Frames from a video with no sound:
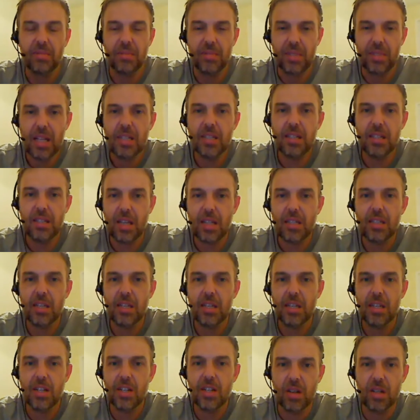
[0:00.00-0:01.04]
That's
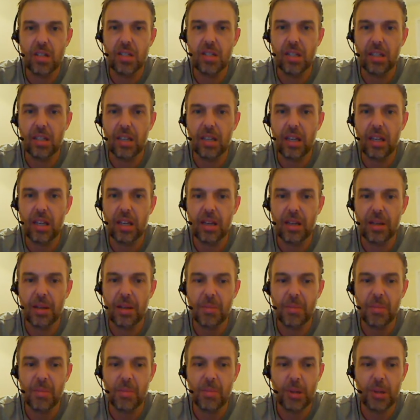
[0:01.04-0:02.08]
interesting.
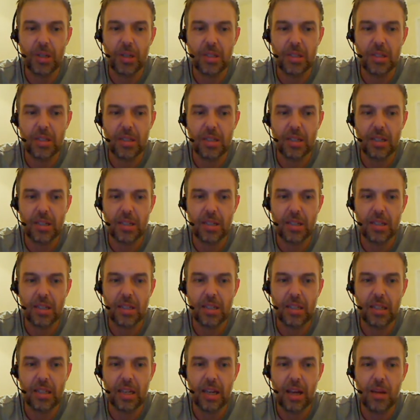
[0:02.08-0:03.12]
But
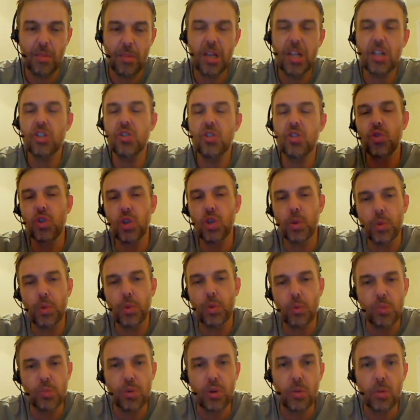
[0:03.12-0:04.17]
yeah, I mean, a Snowtrooper
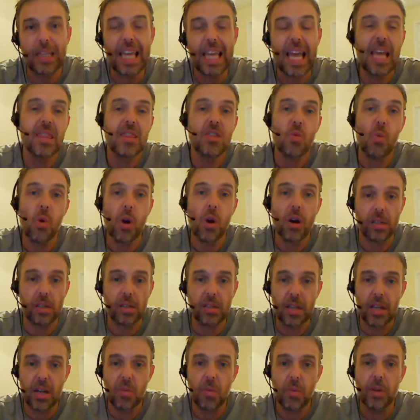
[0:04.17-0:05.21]
was probably in the
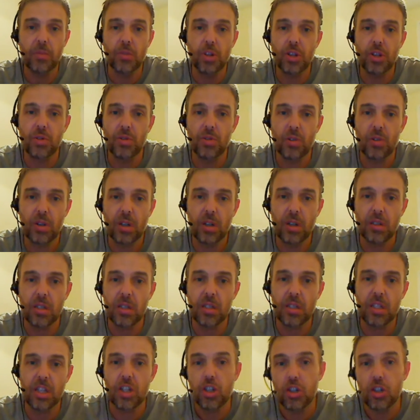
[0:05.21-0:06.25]
works anyway, I'm sure, because
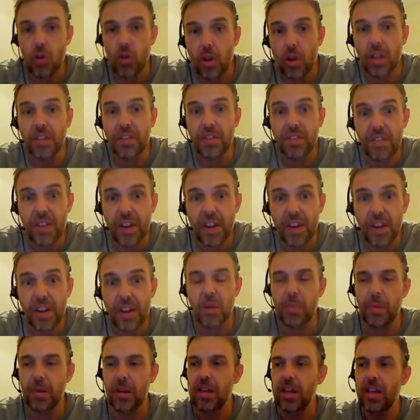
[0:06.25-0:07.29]
it's a solid figure.
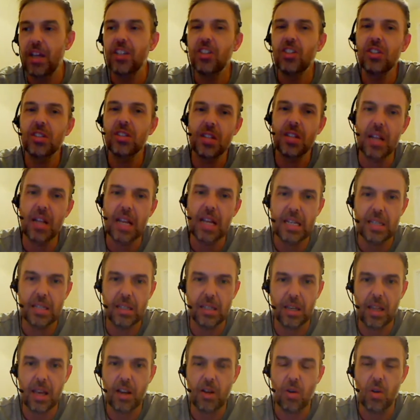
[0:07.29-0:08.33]
But just nice to
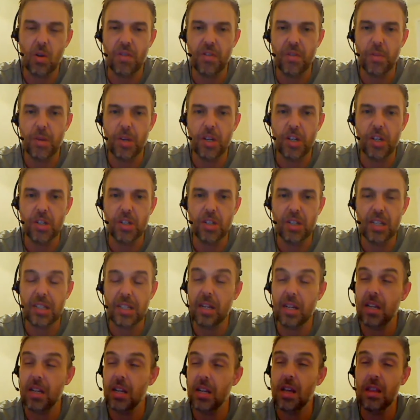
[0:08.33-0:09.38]
get that confirmation. That's
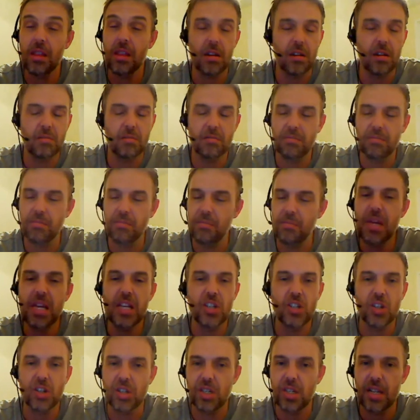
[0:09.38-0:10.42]
another
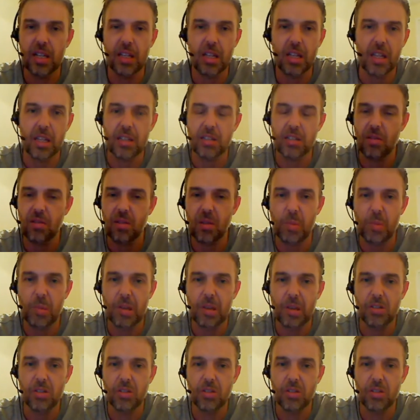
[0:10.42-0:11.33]
major seller that's going to be.